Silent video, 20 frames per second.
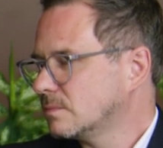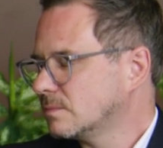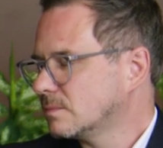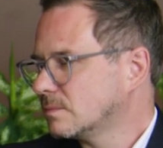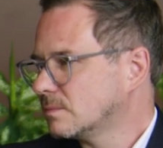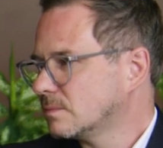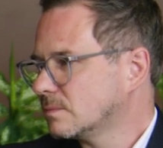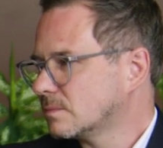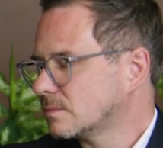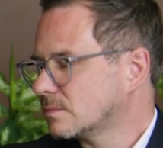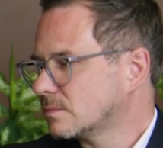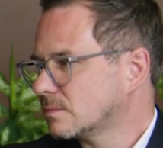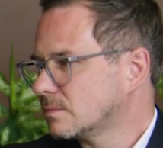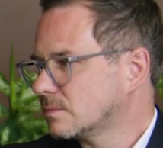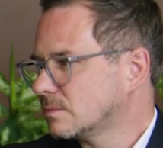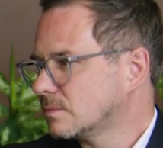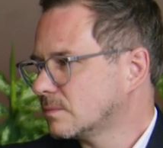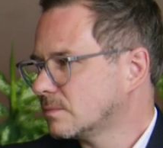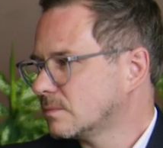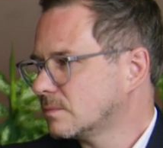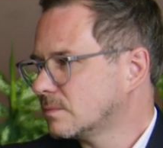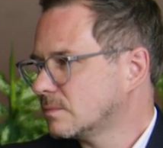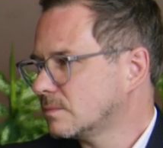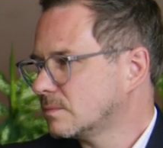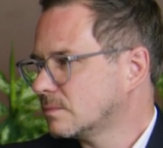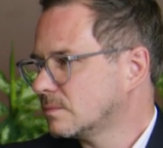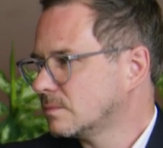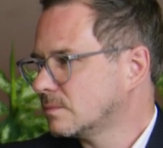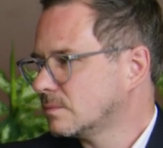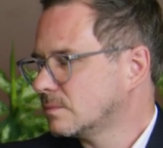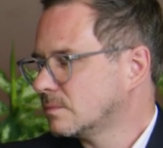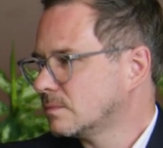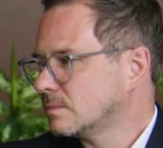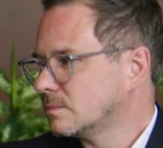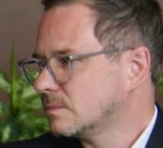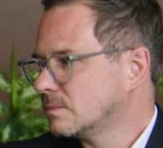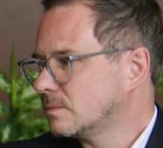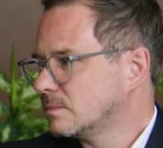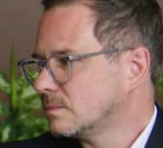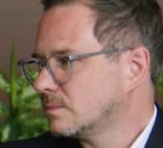
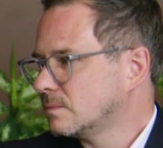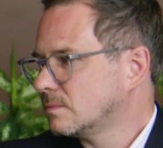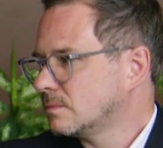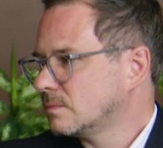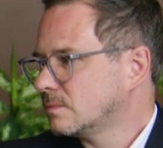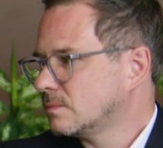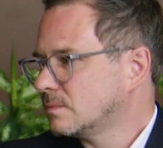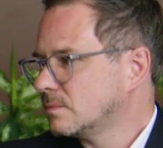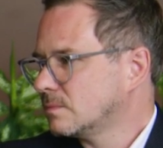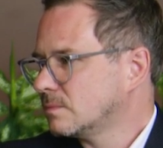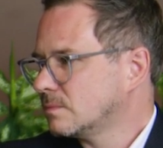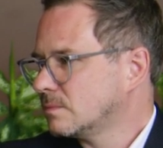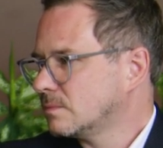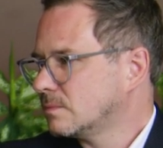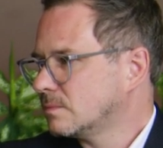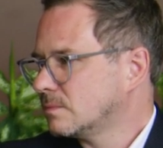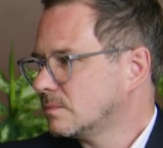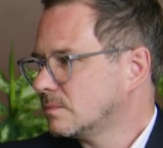(silent)